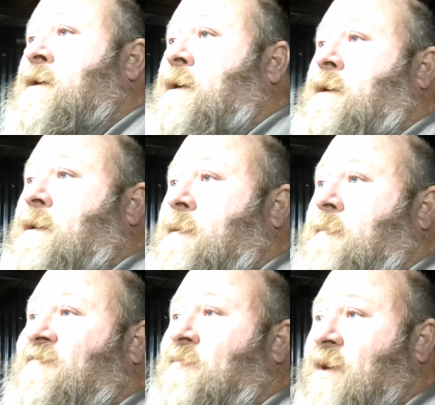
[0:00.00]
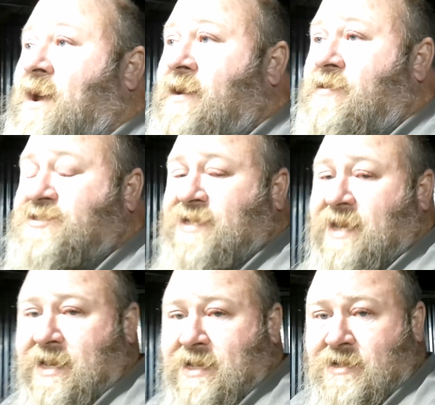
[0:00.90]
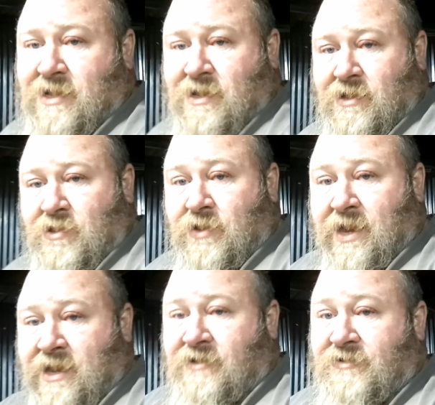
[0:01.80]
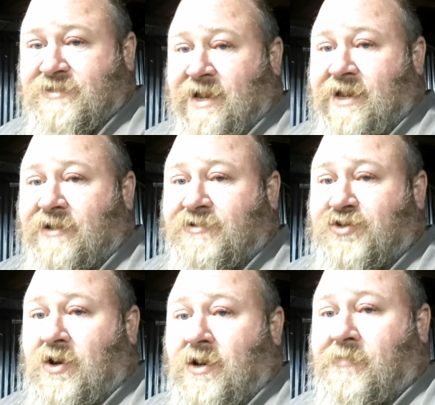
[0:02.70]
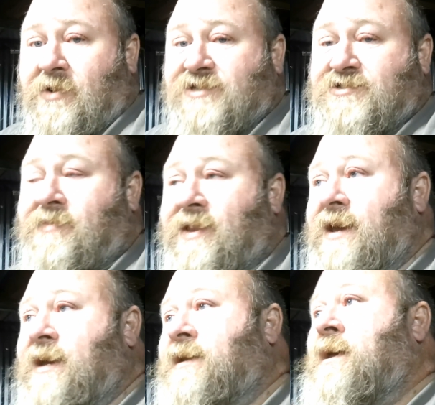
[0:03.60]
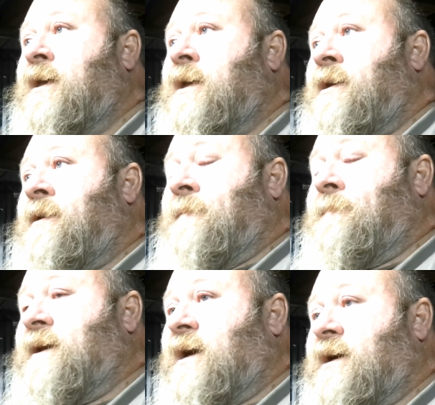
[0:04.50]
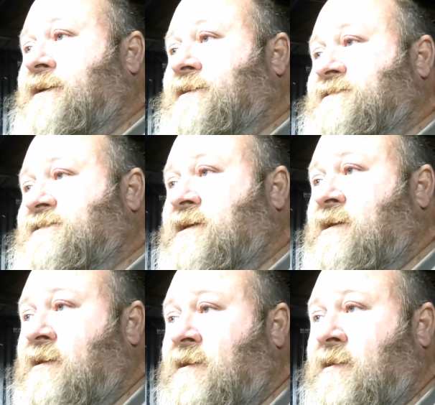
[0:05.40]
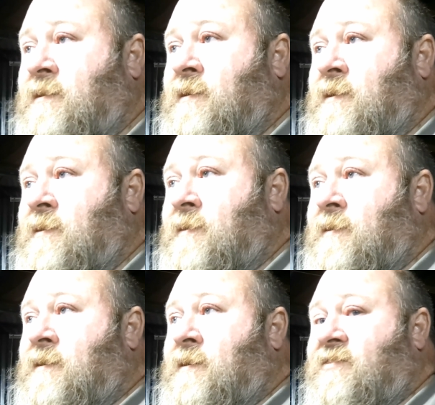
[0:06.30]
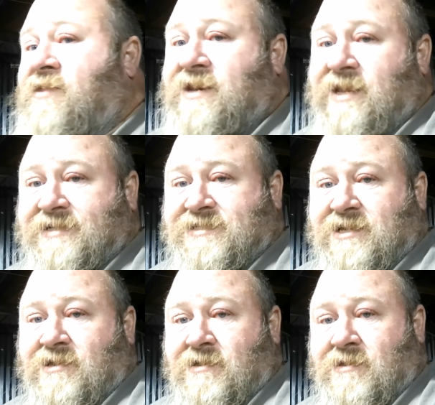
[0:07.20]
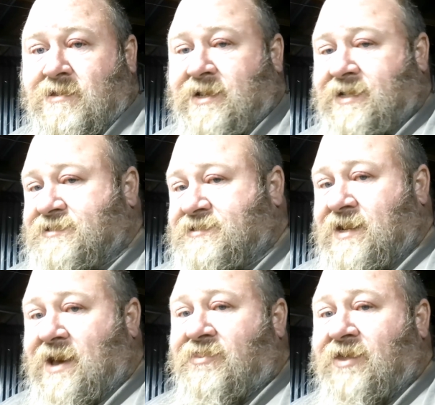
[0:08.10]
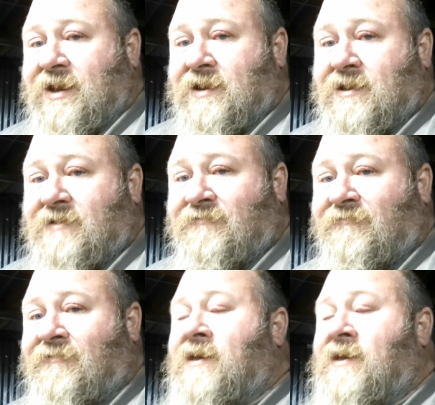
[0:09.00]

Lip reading: From what I understand, you can't use a truck pressure plate because the disc is not thick enough.